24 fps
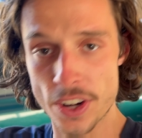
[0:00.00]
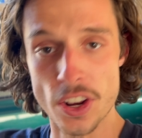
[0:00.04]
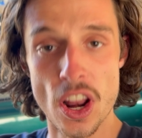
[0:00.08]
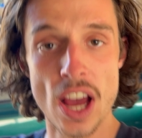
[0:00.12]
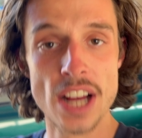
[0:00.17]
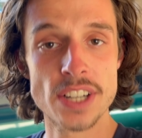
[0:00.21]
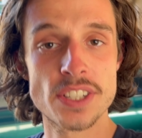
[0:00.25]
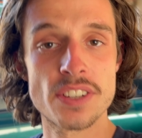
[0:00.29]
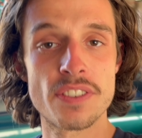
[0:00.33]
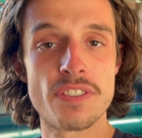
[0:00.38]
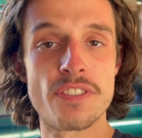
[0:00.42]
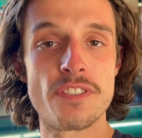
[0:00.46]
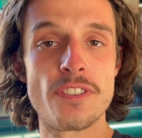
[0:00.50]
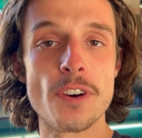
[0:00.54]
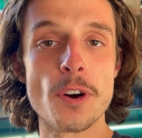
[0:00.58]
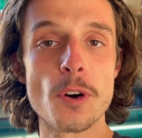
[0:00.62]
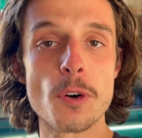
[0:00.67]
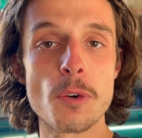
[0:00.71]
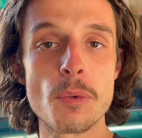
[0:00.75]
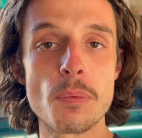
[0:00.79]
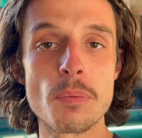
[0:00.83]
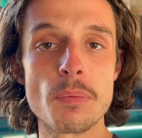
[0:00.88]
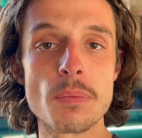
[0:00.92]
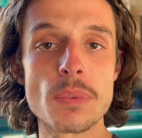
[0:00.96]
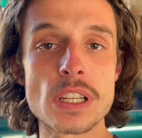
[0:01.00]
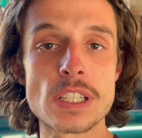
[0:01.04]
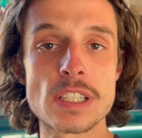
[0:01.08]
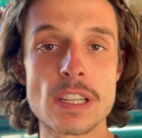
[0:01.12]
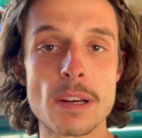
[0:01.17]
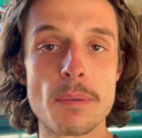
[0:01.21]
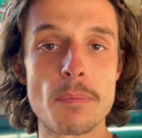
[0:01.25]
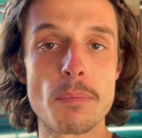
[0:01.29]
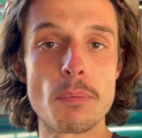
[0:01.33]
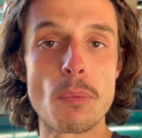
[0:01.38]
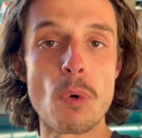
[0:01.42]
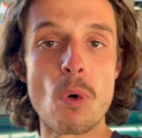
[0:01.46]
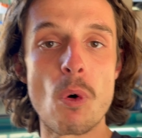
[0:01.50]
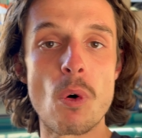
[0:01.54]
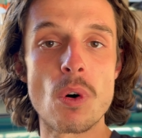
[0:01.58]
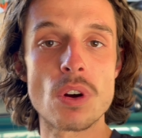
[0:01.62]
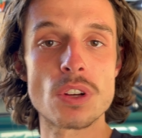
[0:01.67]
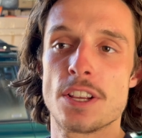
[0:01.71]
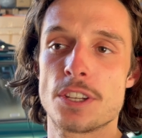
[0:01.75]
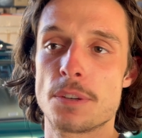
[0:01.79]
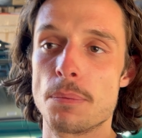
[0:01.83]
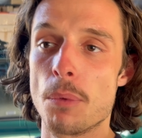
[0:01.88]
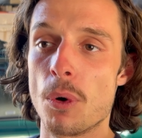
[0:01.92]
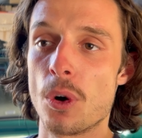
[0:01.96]
like to film some more
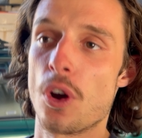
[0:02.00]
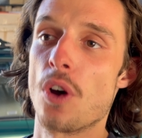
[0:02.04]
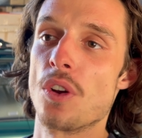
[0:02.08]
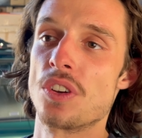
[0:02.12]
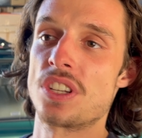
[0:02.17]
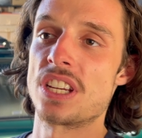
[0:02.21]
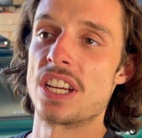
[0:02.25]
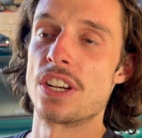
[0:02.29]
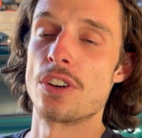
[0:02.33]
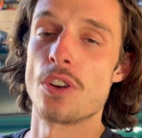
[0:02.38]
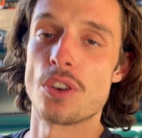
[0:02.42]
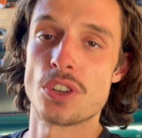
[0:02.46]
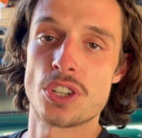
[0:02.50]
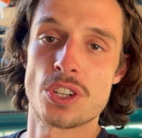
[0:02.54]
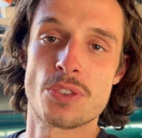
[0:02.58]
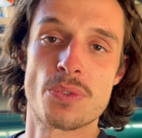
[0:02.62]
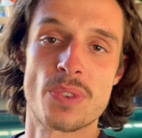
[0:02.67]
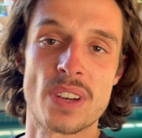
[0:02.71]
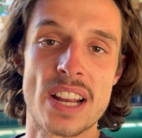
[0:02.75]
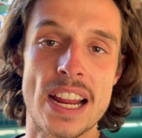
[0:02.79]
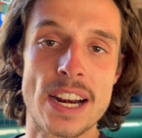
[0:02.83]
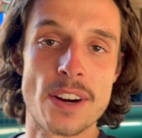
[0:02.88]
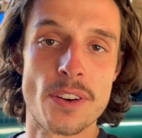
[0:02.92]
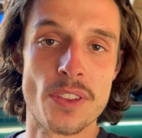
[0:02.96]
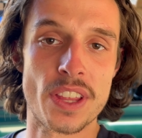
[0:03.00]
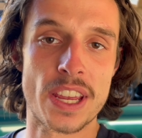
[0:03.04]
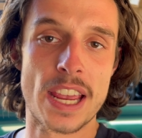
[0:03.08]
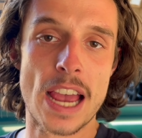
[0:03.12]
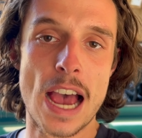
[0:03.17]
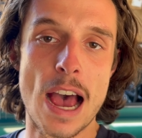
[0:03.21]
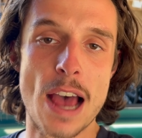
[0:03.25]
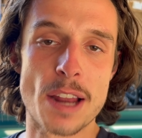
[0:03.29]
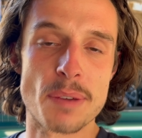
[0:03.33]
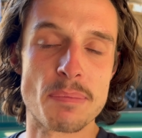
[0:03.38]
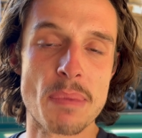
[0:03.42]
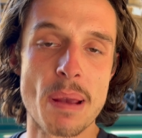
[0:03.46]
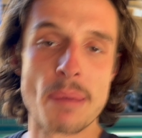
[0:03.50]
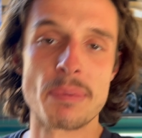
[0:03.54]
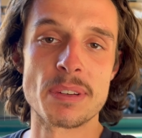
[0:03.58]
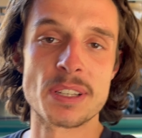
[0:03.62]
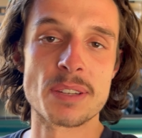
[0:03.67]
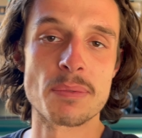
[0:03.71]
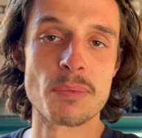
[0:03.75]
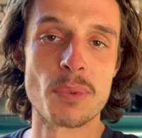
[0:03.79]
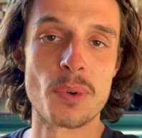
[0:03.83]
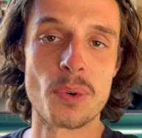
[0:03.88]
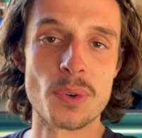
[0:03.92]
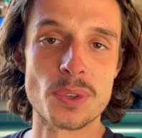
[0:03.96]
content, not just related on the card, maybe
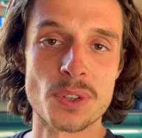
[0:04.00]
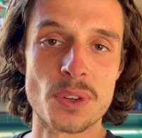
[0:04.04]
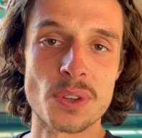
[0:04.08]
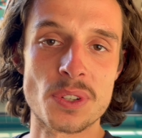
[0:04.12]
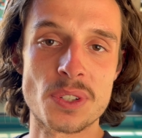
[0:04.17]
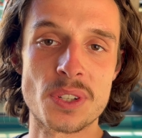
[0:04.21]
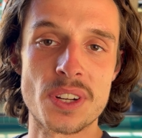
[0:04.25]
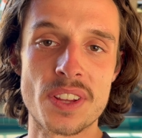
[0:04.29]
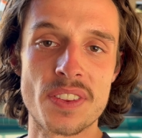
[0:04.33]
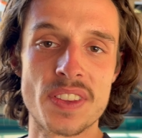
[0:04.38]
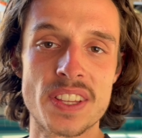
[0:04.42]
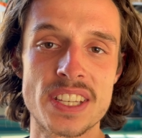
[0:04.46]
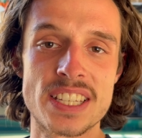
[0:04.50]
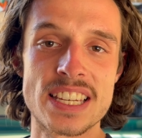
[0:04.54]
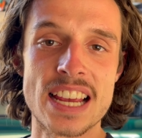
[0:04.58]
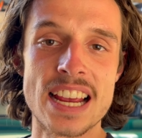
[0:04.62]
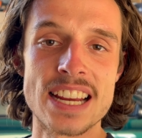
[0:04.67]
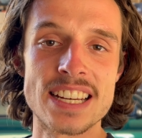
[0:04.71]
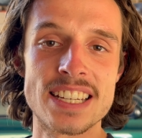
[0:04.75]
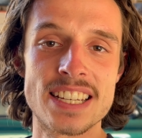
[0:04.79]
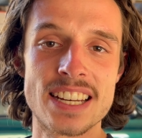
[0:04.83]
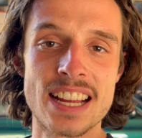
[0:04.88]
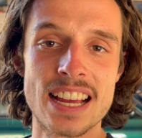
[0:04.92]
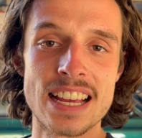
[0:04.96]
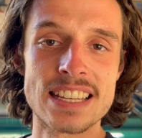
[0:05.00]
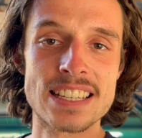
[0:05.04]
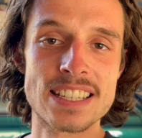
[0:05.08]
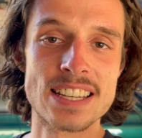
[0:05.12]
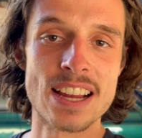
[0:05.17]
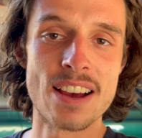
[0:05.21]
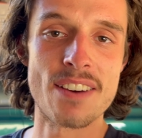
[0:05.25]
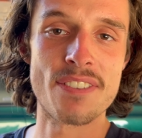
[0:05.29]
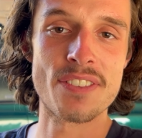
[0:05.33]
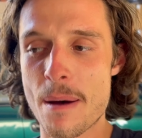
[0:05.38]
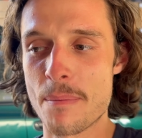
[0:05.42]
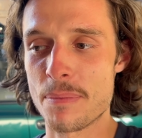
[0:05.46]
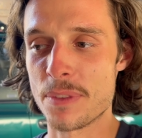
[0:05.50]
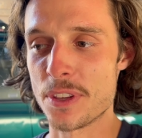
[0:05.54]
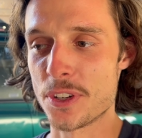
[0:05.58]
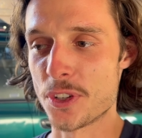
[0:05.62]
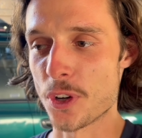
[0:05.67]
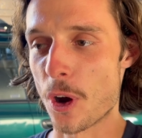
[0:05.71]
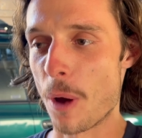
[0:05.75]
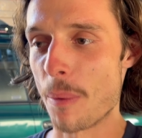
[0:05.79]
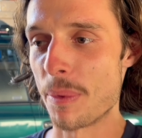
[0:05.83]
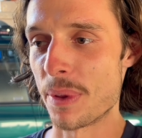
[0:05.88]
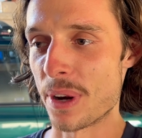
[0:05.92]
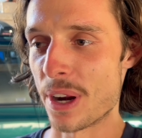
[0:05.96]
some more also sort of the day-to-day stuff. The
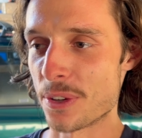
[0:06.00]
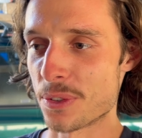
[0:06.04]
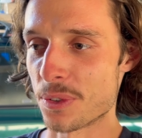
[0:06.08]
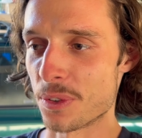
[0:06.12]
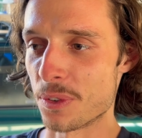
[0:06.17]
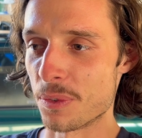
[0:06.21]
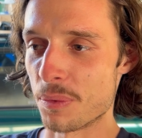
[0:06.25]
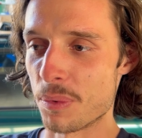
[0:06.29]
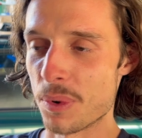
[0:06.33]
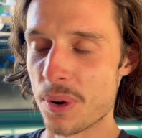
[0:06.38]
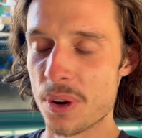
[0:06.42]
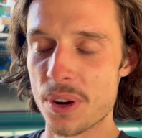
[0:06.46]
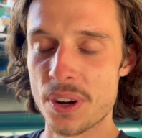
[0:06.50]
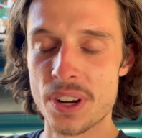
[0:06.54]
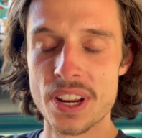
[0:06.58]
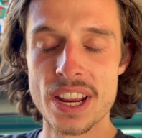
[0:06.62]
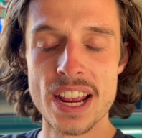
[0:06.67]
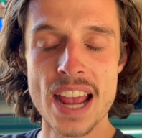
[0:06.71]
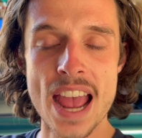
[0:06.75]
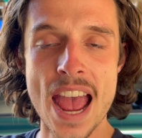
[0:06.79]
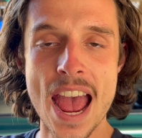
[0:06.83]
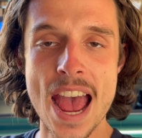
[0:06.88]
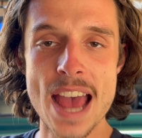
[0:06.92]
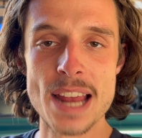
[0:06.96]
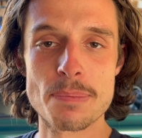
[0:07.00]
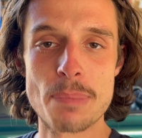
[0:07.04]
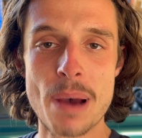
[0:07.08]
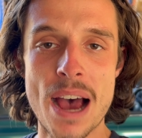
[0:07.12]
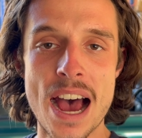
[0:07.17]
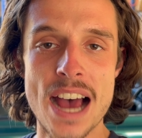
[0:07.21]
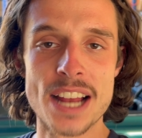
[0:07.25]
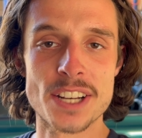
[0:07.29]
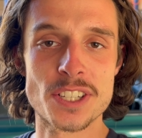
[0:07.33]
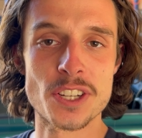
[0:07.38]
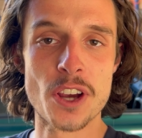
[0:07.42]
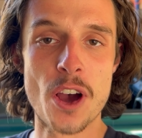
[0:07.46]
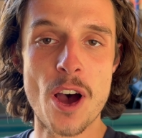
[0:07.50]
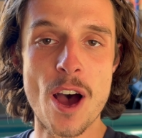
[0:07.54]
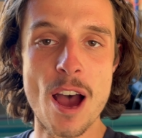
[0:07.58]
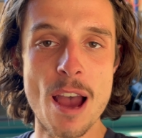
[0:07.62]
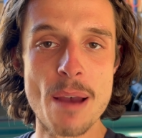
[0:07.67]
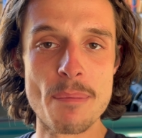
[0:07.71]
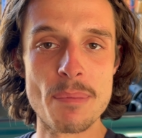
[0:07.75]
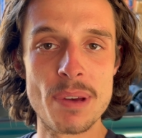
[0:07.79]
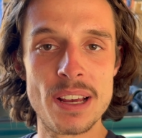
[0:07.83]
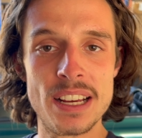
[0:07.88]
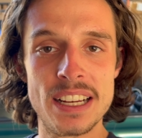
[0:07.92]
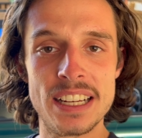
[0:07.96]
job that I sort of work at
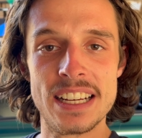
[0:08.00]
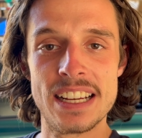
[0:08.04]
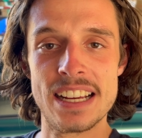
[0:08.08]
part-time